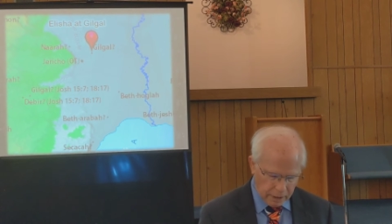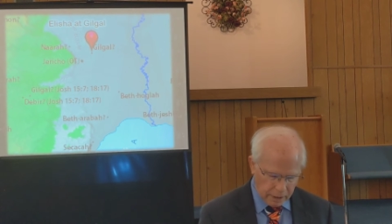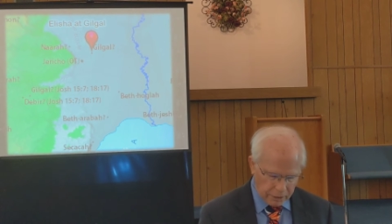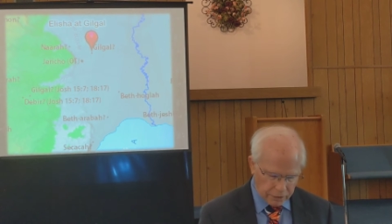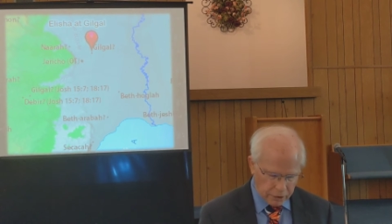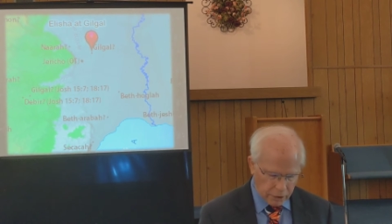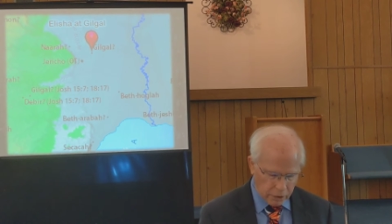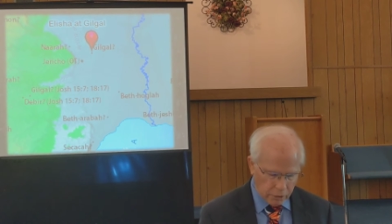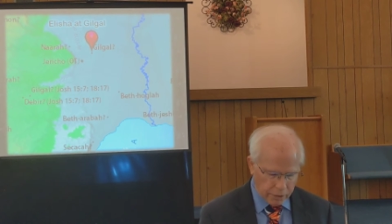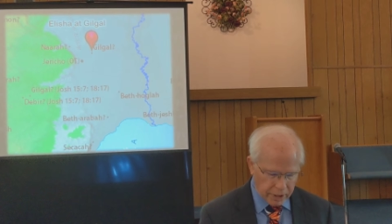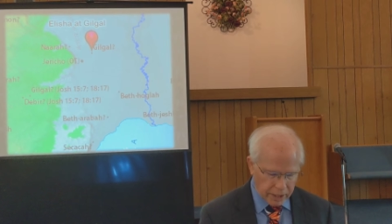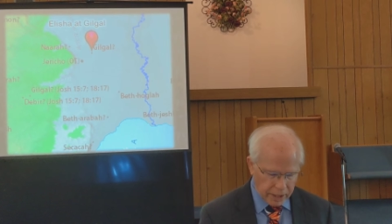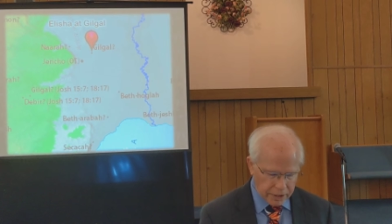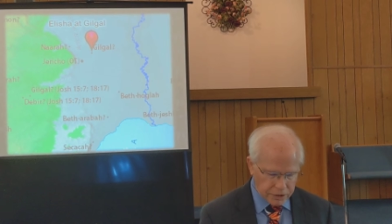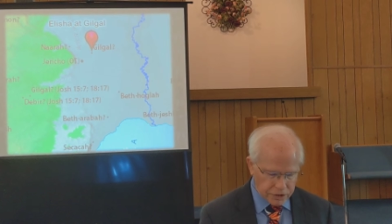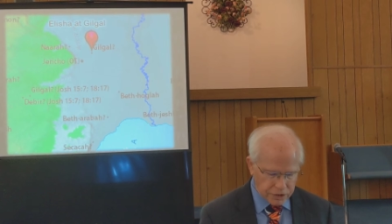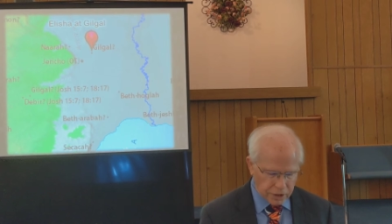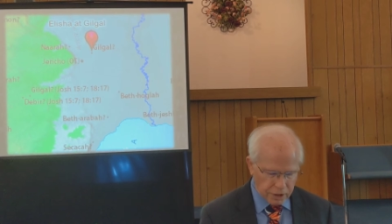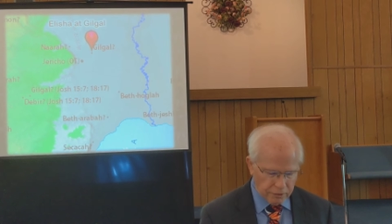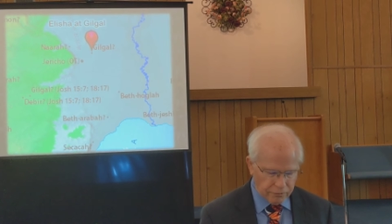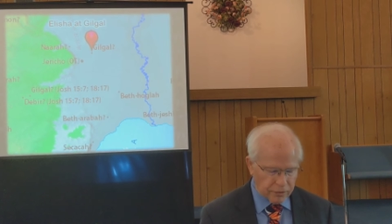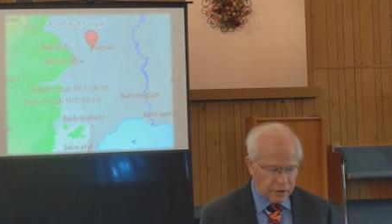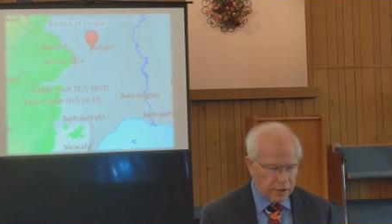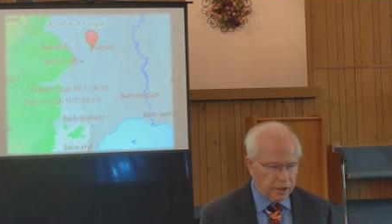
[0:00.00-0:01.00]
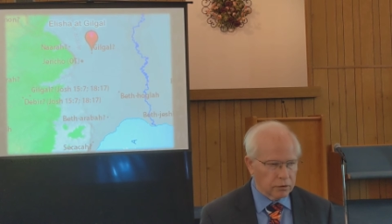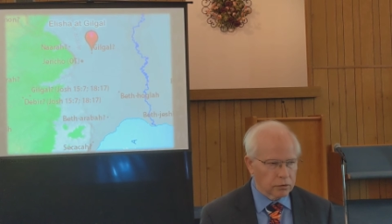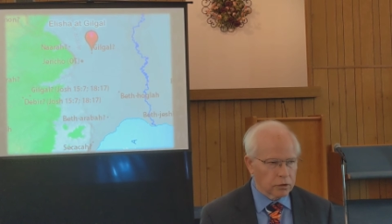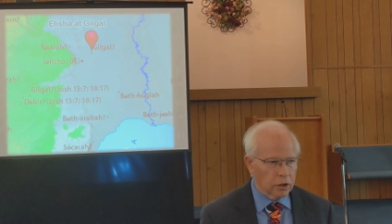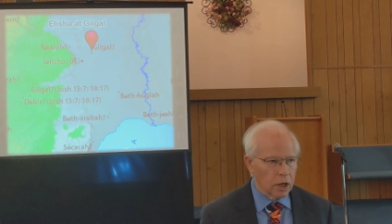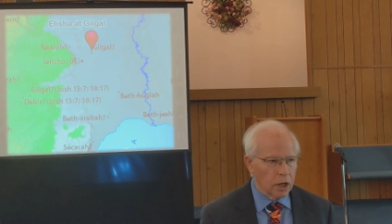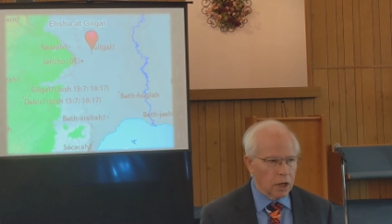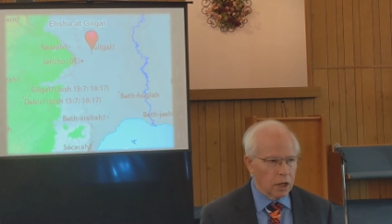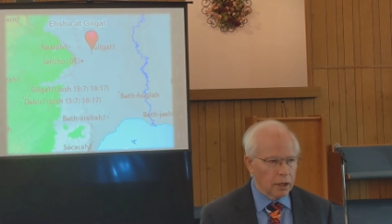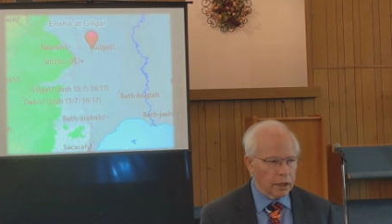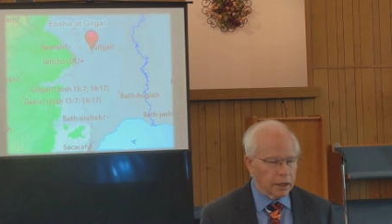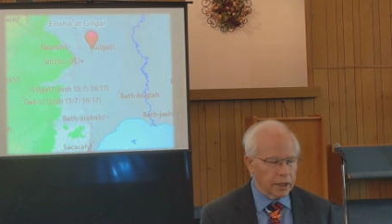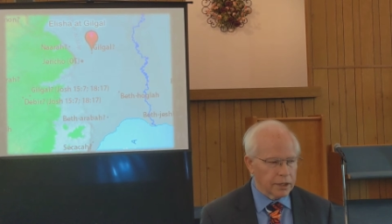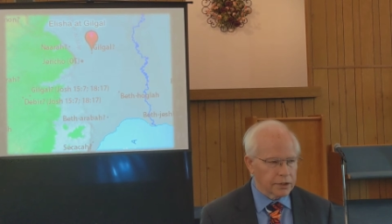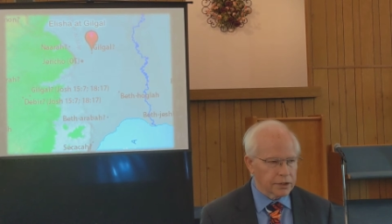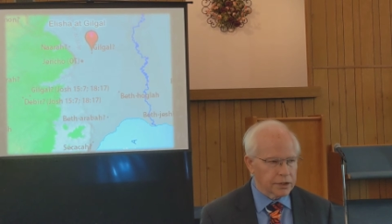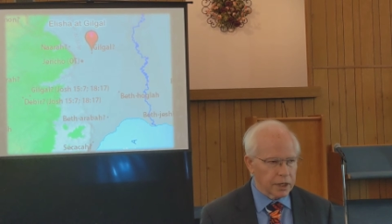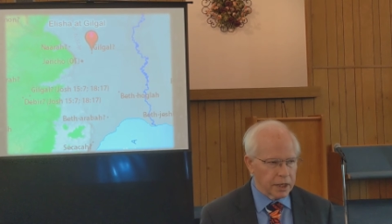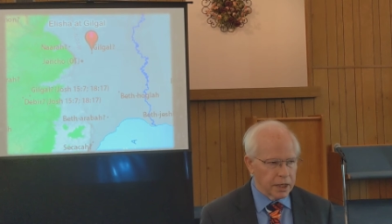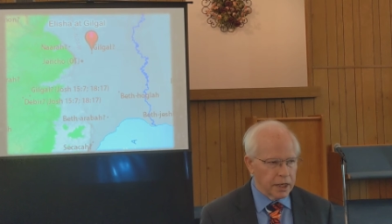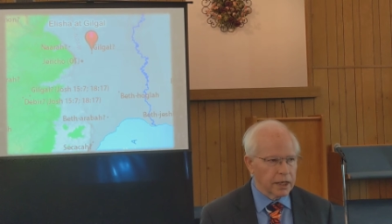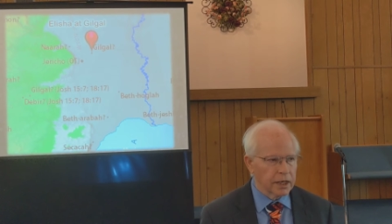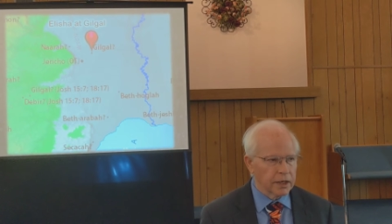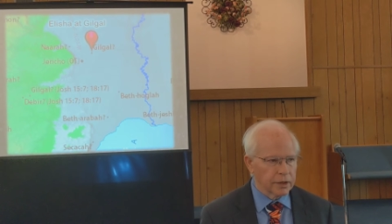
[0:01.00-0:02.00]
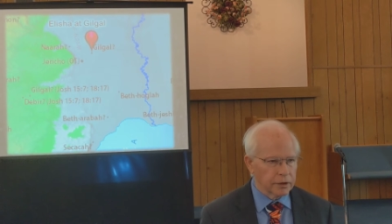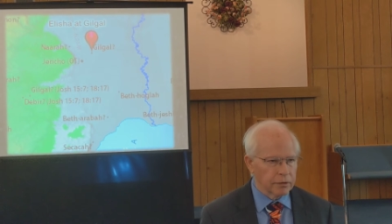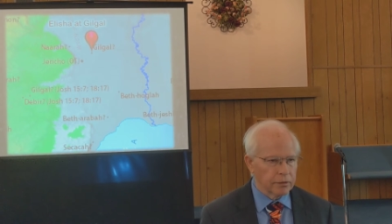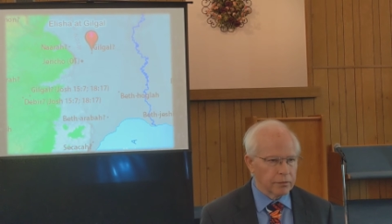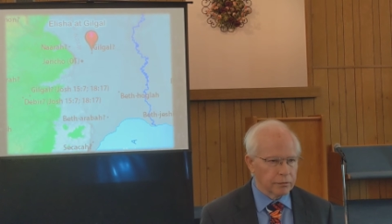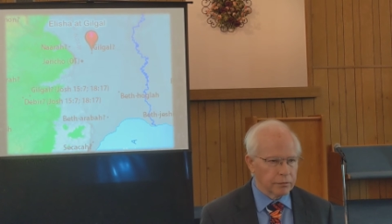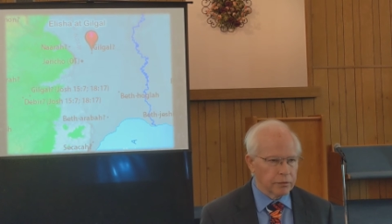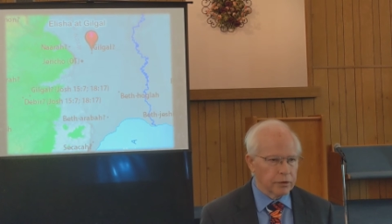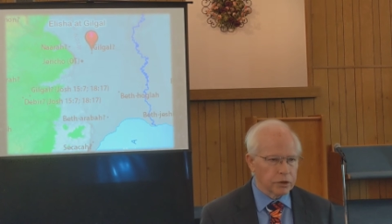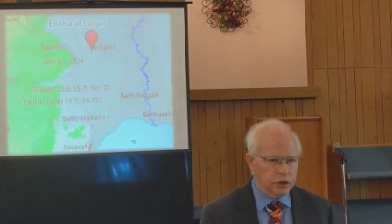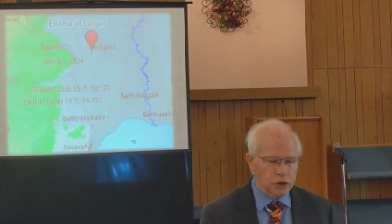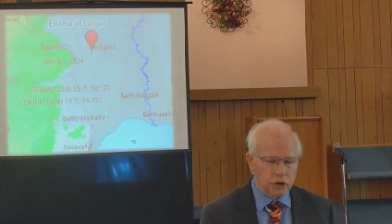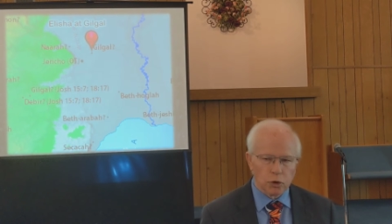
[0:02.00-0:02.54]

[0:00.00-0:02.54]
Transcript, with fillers: And the location of Gilgal is in the